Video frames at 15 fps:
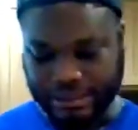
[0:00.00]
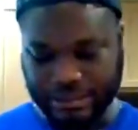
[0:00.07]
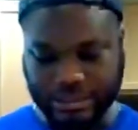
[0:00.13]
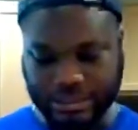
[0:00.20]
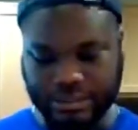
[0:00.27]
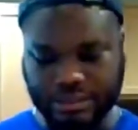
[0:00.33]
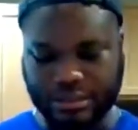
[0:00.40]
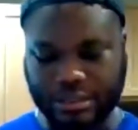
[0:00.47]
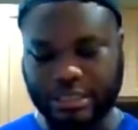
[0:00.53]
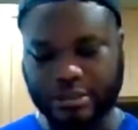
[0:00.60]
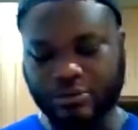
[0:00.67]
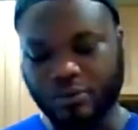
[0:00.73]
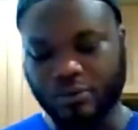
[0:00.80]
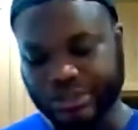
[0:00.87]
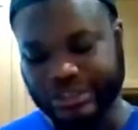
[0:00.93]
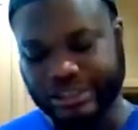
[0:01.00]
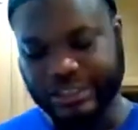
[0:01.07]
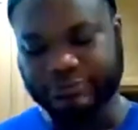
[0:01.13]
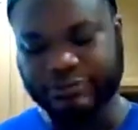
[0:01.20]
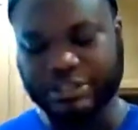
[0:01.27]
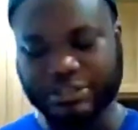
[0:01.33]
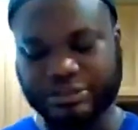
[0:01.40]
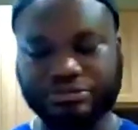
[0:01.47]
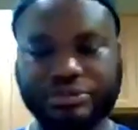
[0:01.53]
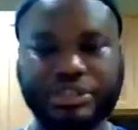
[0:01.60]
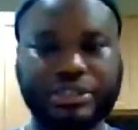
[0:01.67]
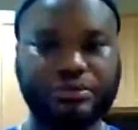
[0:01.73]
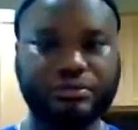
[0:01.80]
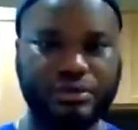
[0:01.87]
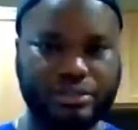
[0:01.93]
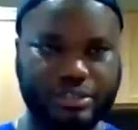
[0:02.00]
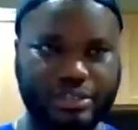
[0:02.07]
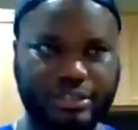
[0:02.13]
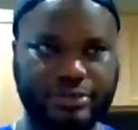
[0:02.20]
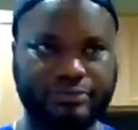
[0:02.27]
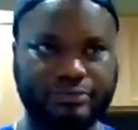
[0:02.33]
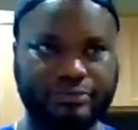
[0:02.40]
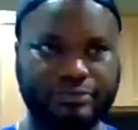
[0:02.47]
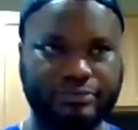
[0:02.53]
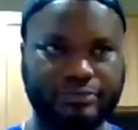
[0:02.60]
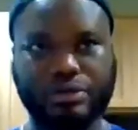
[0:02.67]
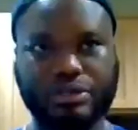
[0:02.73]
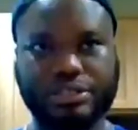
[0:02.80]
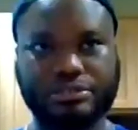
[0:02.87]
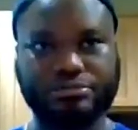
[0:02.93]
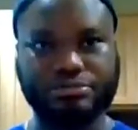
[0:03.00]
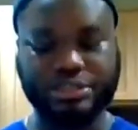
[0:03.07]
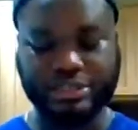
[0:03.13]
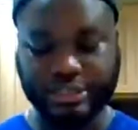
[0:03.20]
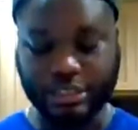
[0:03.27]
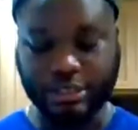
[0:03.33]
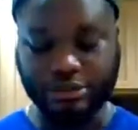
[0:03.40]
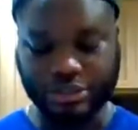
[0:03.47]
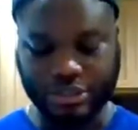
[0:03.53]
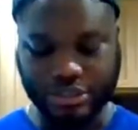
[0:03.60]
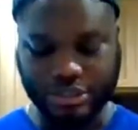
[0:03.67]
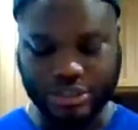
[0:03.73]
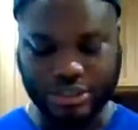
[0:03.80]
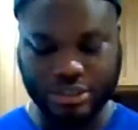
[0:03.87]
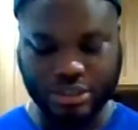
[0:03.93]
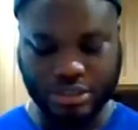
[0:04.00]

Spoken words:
like 173, 174 degrees Celsius.